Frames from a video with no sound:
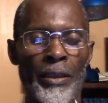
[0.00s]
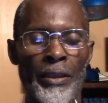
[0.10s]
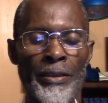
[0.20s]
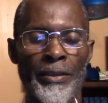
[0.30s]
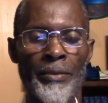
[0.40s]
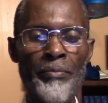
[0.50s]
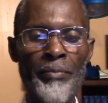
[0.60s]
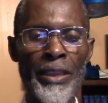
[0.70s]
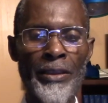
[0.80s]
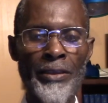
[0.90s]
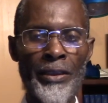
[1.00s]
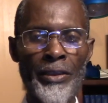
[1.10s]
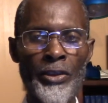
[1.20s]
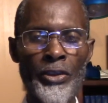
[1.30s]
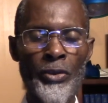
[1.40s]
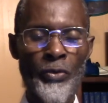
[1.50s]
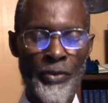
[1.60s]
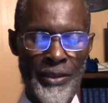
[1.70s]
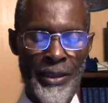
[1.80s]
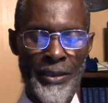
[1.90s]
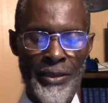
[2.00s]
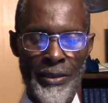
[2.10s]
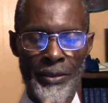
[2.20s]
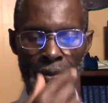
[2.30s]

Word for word: It's meat in due season.